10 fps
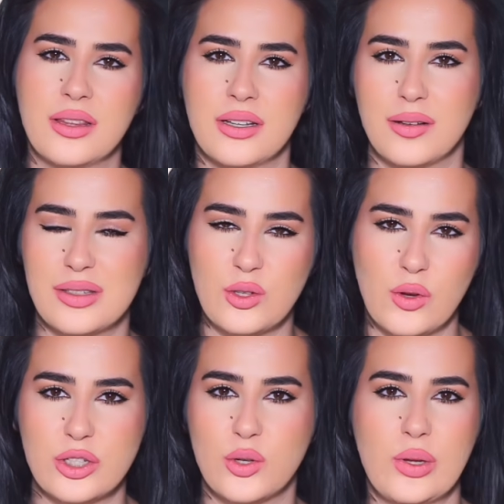The
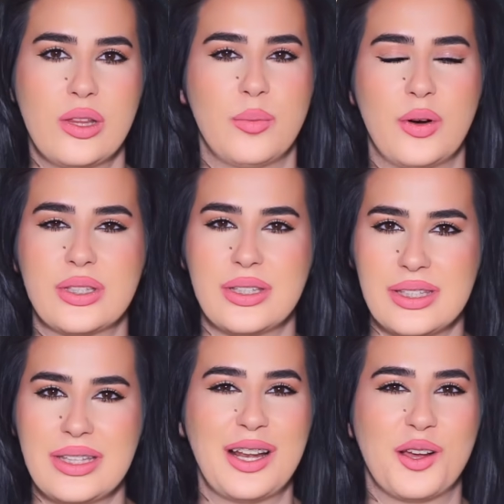situation with the bots
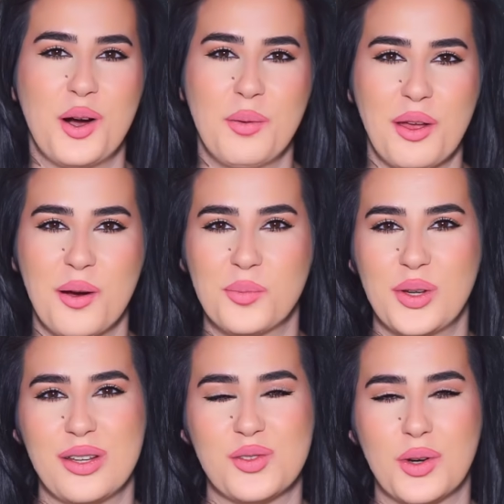is still going on
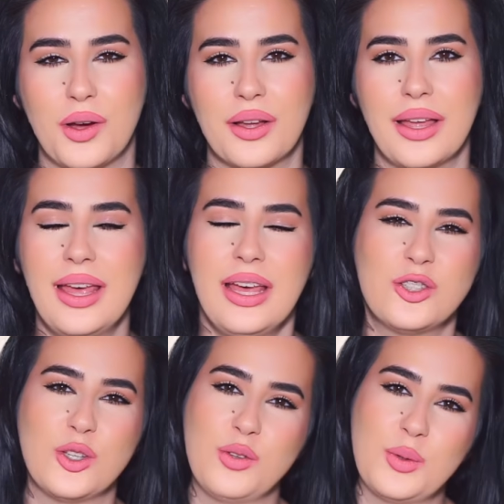pretty strong,
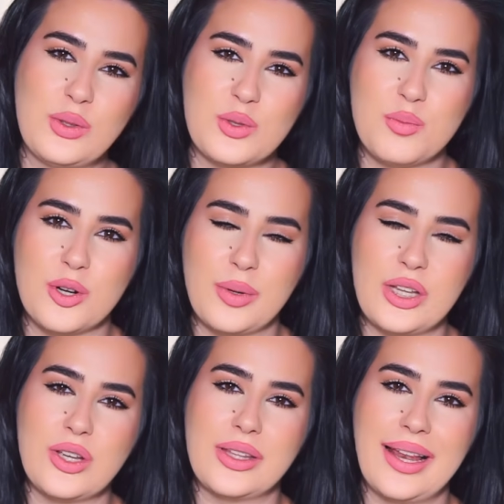so if you want to support
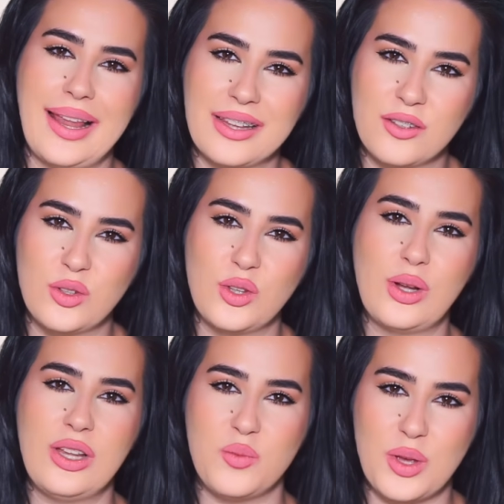my channel, like the
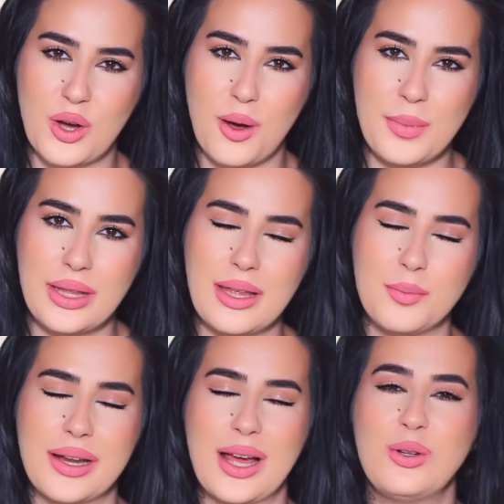video, leave me a comment.
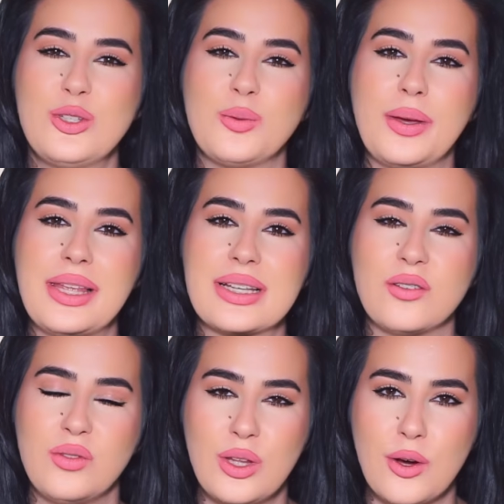But I see you in my
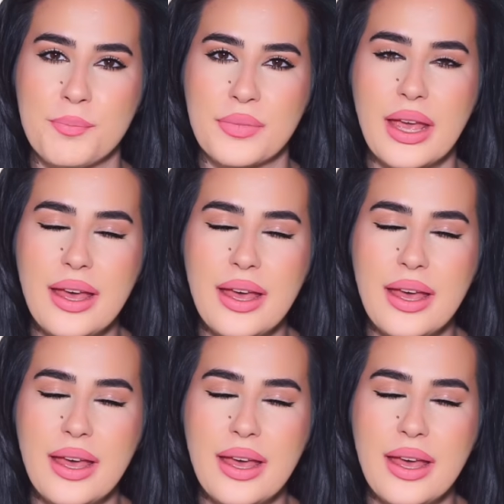next video.